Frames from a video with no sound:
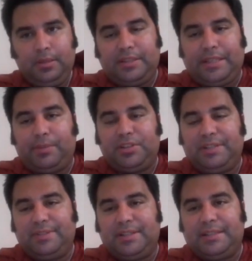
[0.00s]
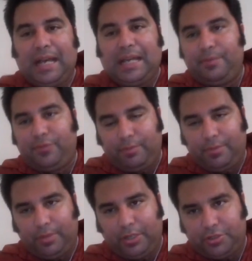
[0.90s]
that they received a dime from
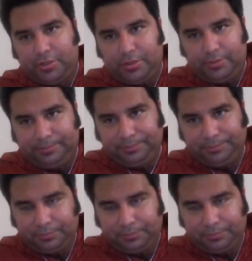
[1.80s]
the Russians.